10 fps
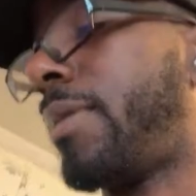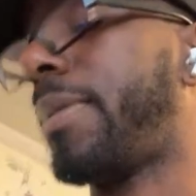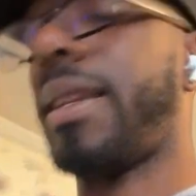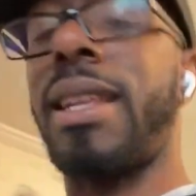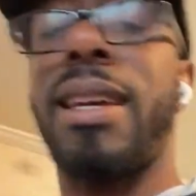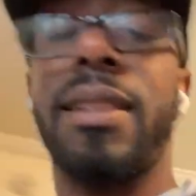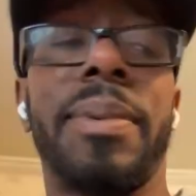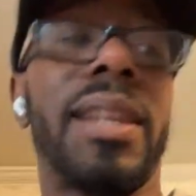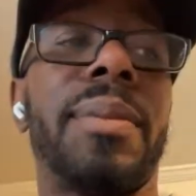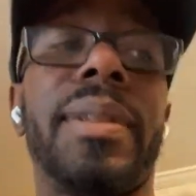And I like to
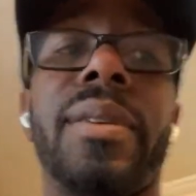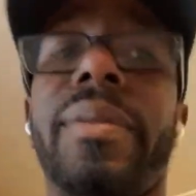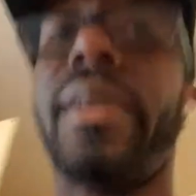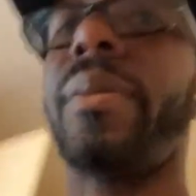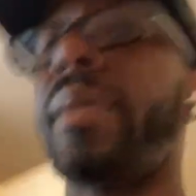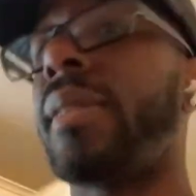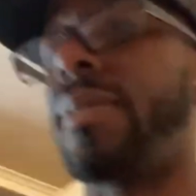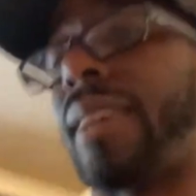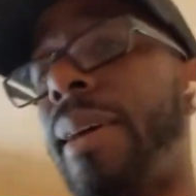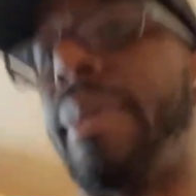kind of play around with the
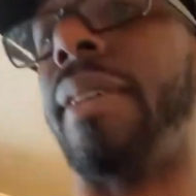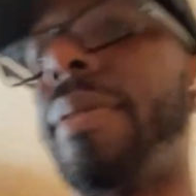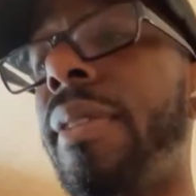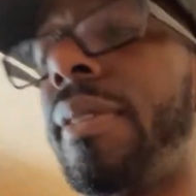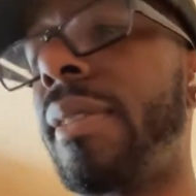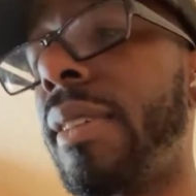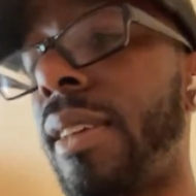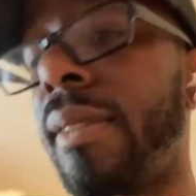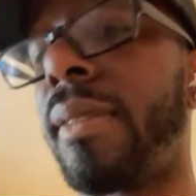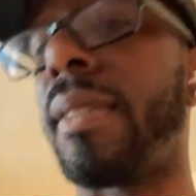timing of it,
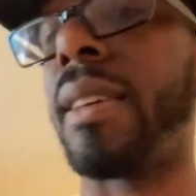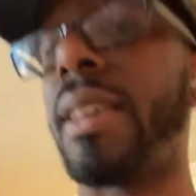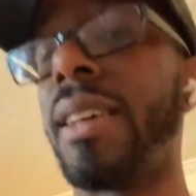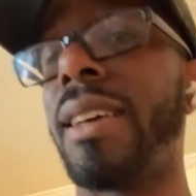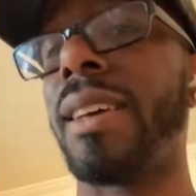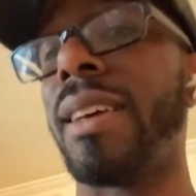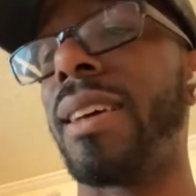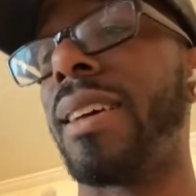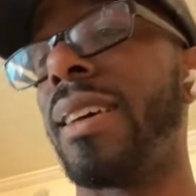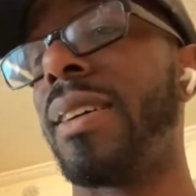because
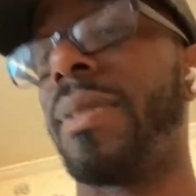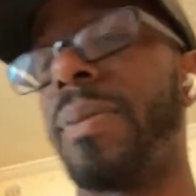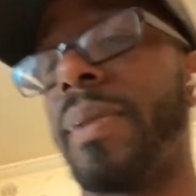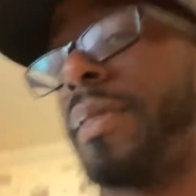when I